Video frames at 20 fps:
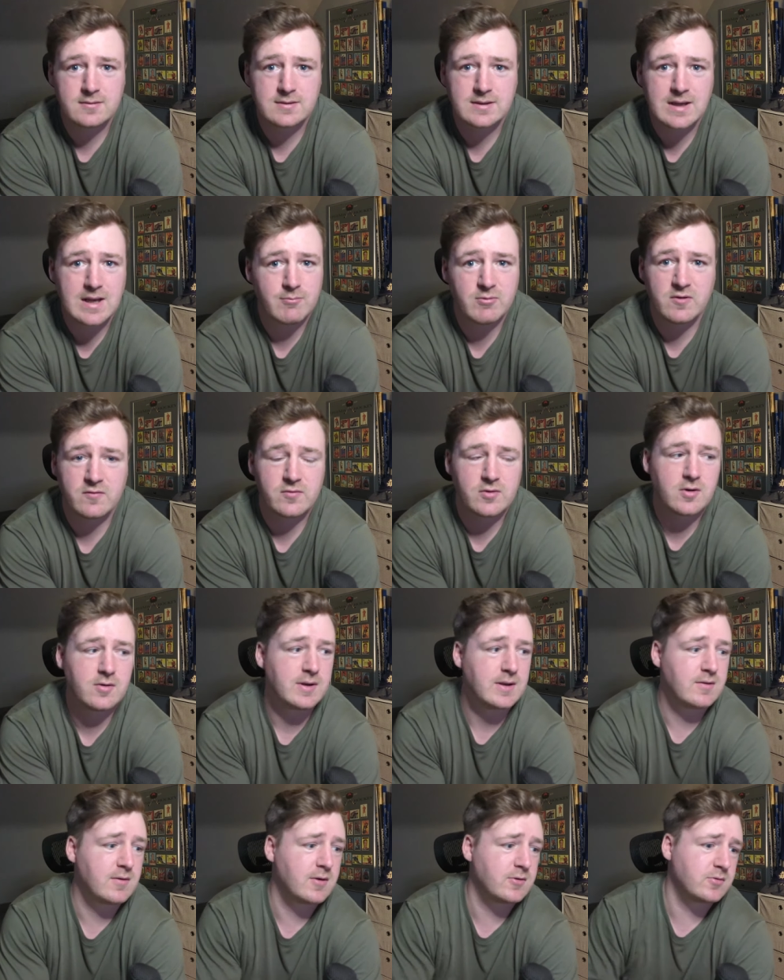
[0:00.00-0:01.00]
I can't believe we're
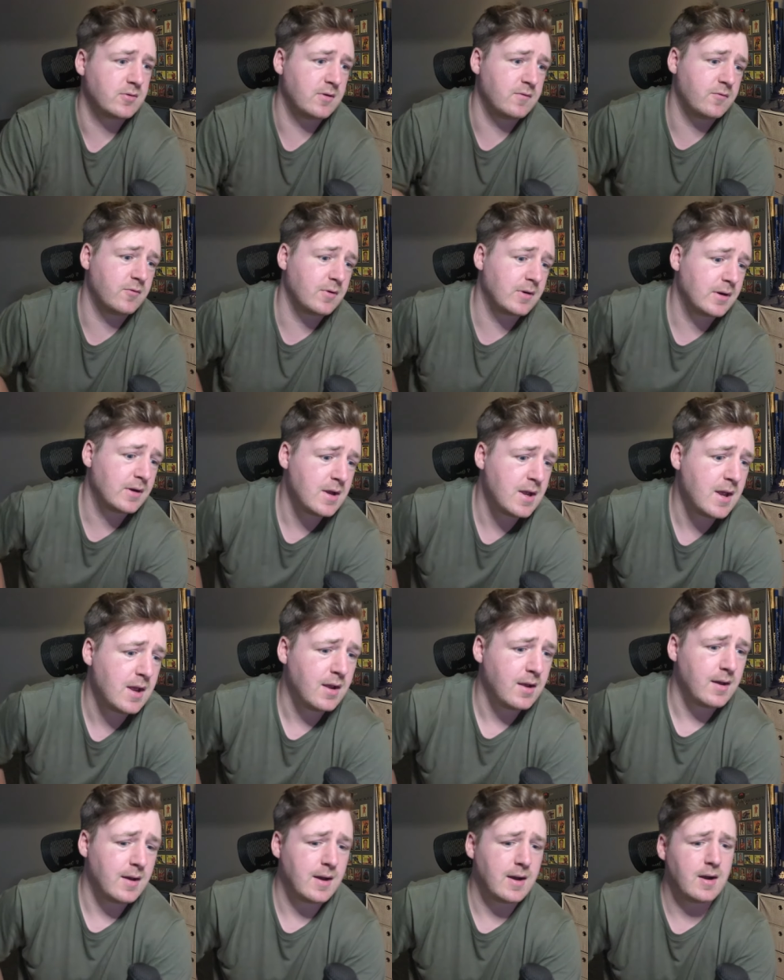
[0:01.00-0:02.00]
already around 24.
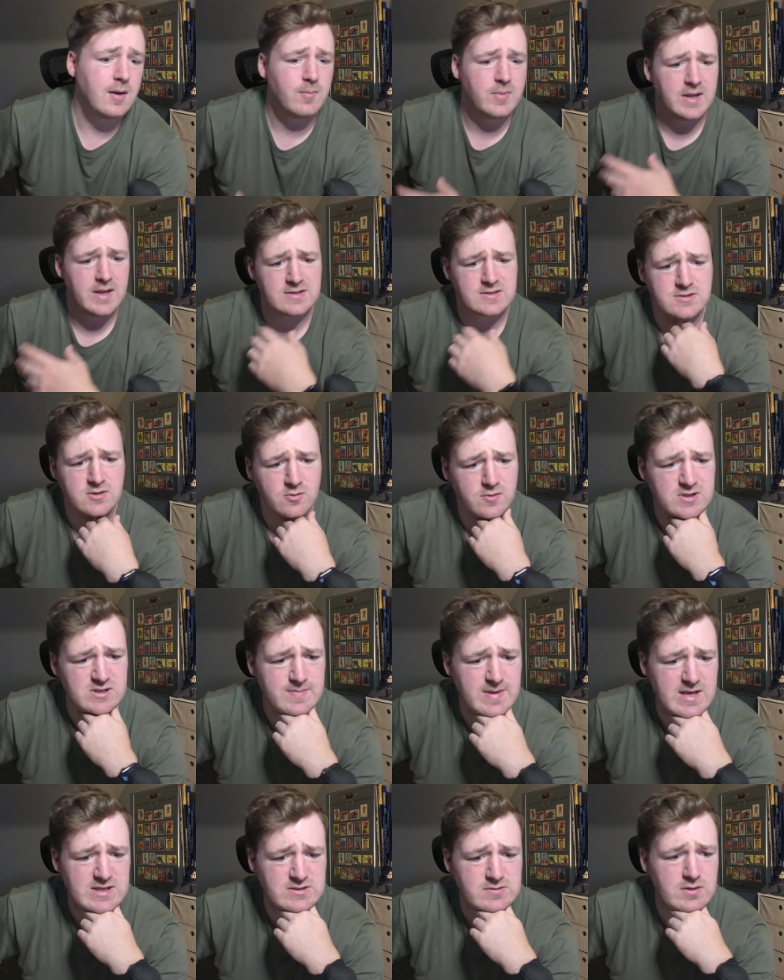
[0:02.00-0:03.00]
So this
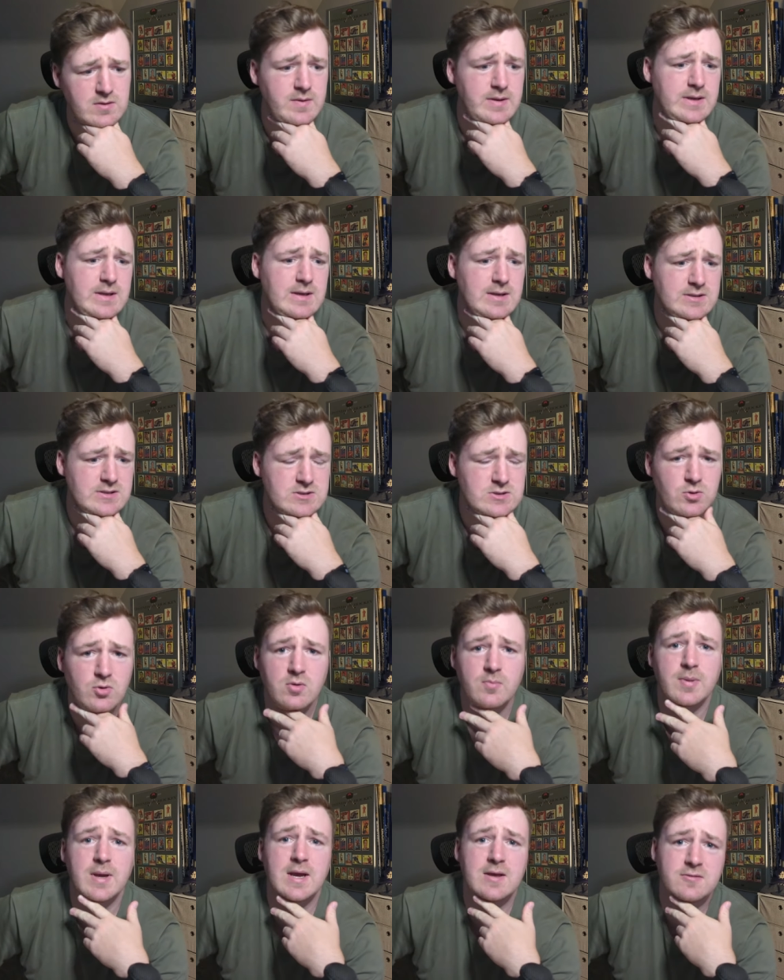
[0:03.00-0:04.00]
past week we did a
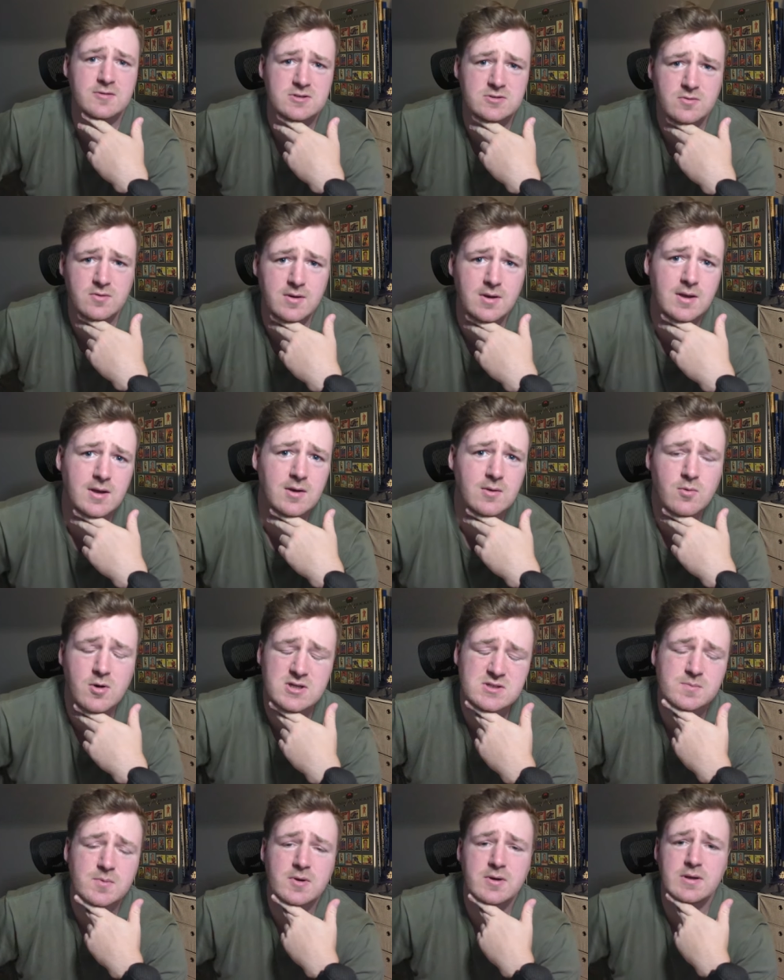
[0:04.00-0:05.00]
Storm Panthers
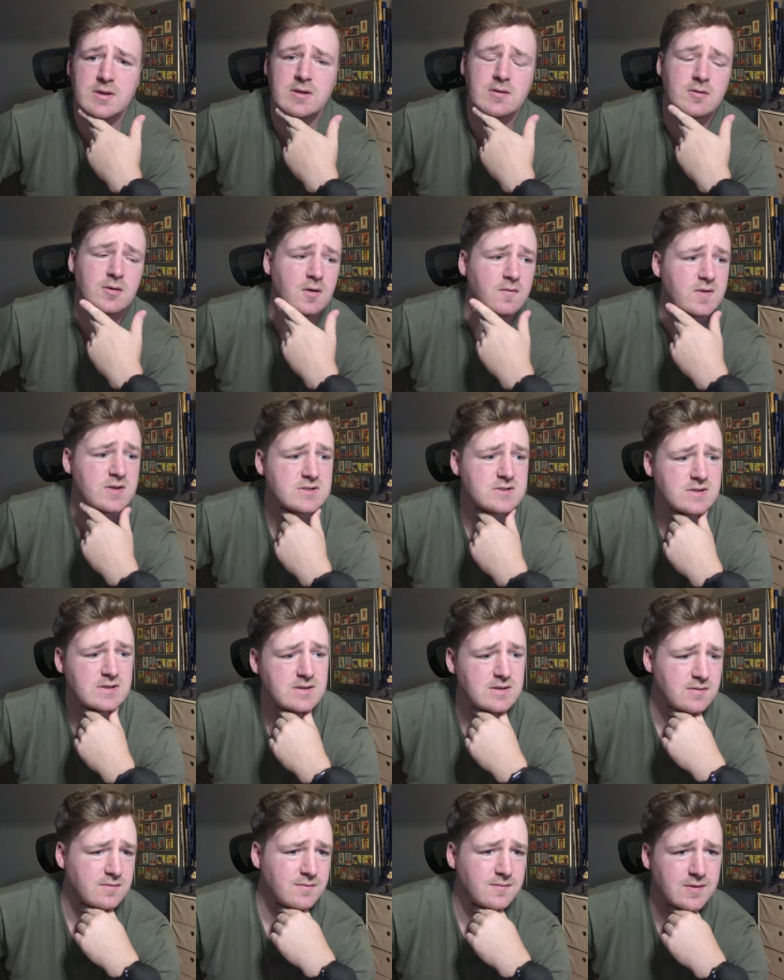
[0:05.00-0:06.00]
watch party,
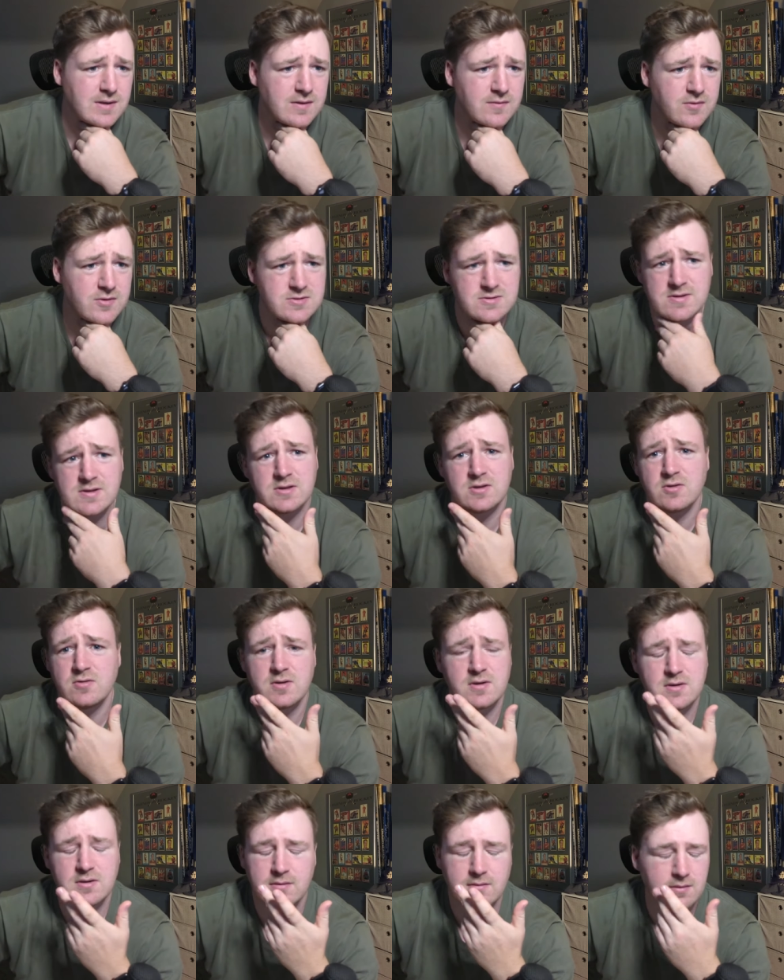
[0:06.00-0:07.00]
obviously. For those of you that tuned
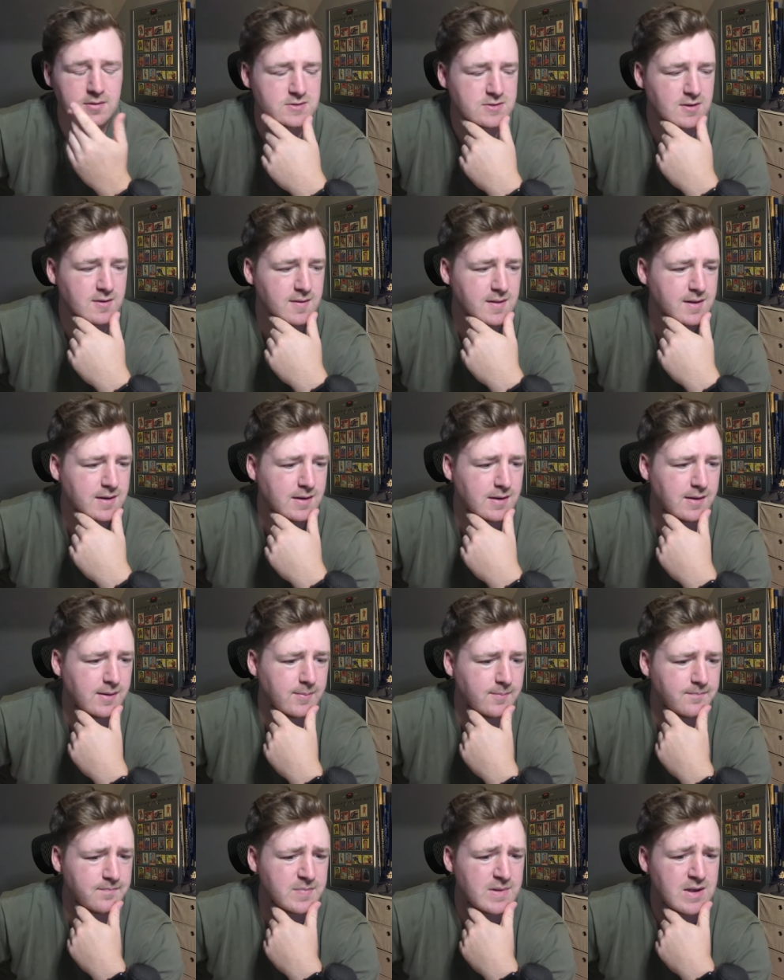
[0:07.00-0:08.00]
in, you saw that.
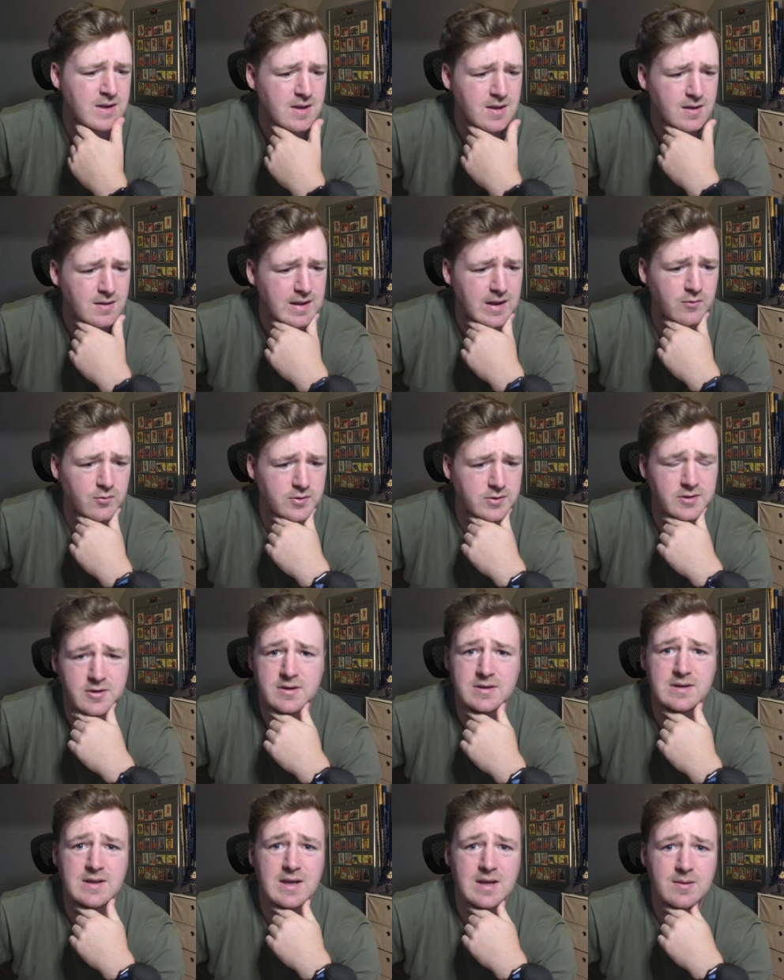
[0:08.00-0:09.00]
Really
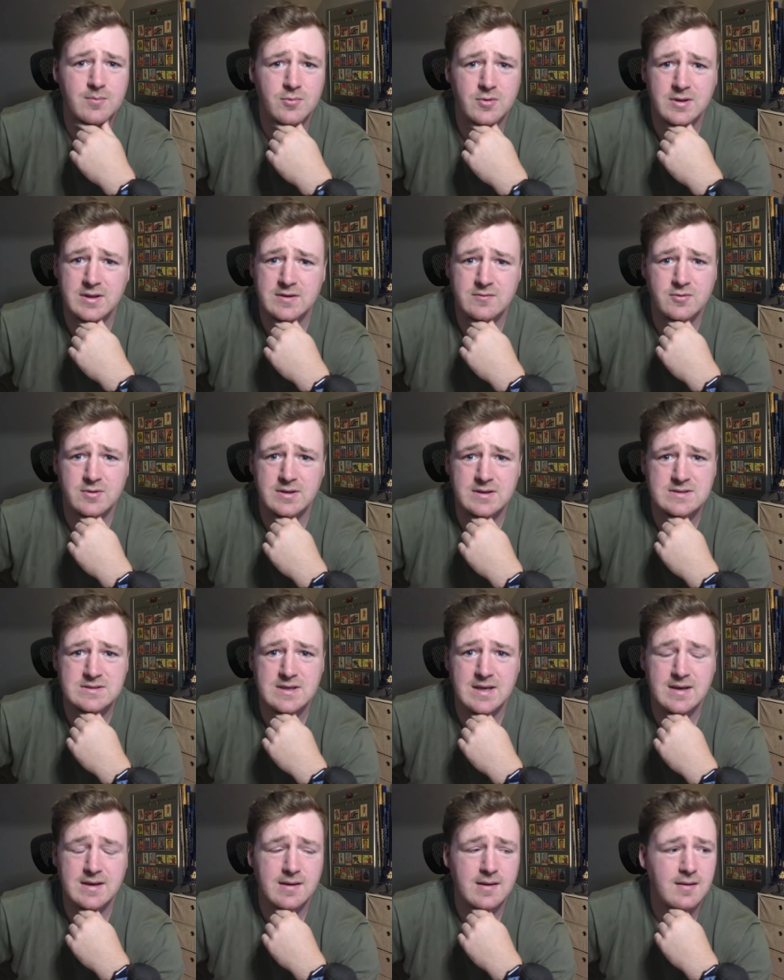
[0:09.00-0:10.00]
good game, really, really
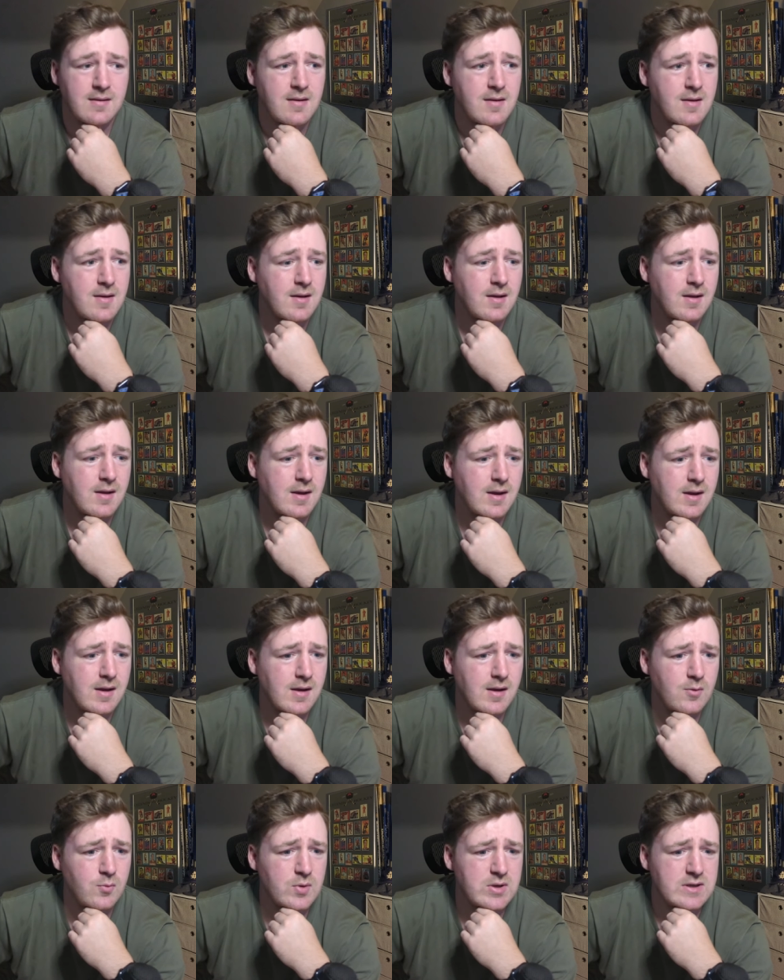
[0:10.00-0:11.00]
exciting.
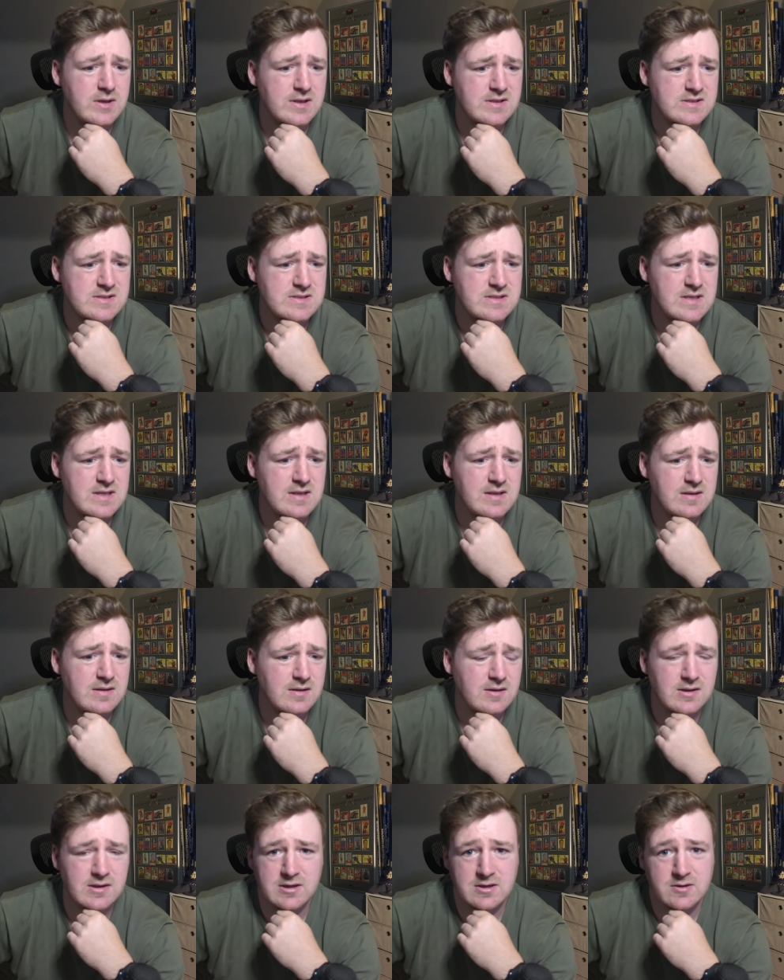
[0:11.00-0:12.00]
We did see
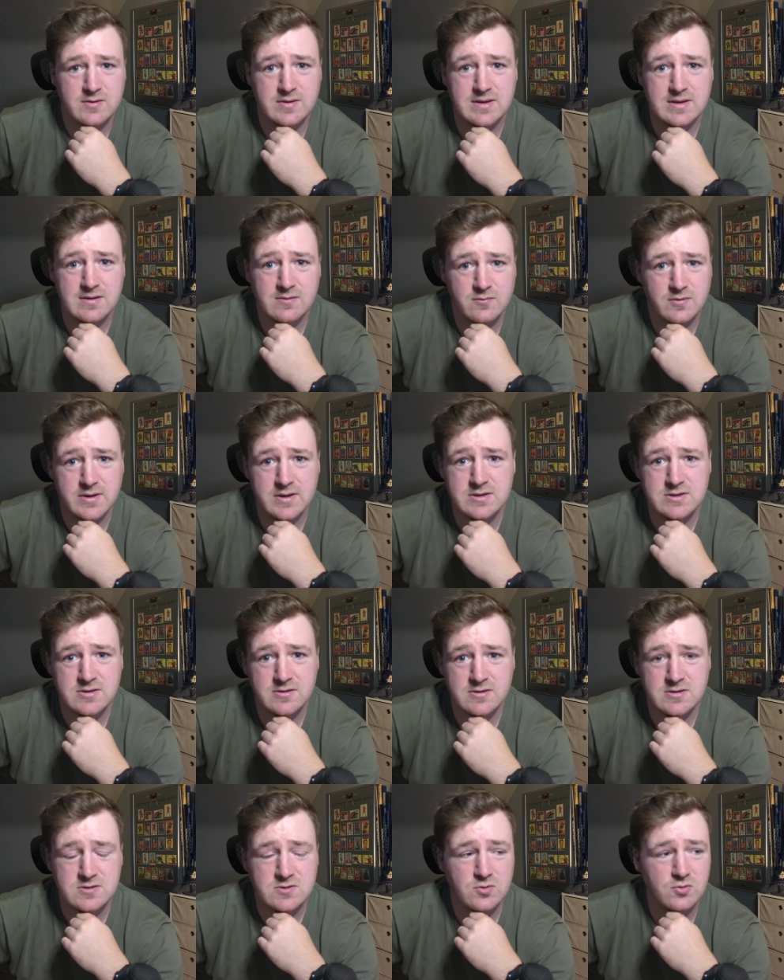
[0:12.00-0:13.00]
Cleary
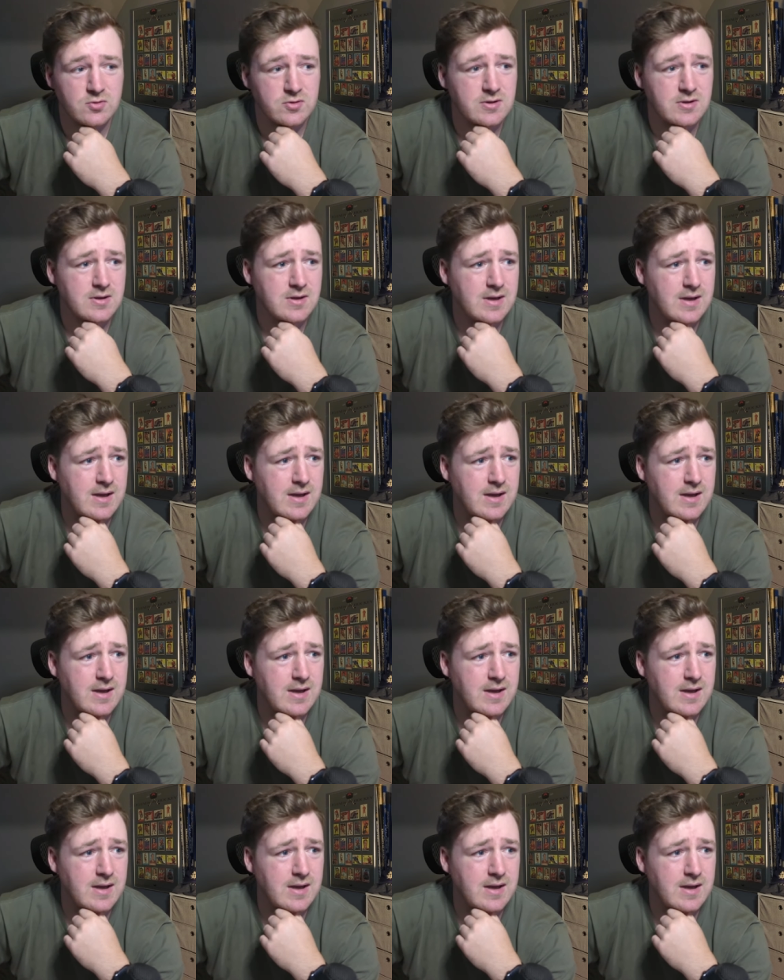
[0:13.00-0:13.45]
re-injured his shoulder.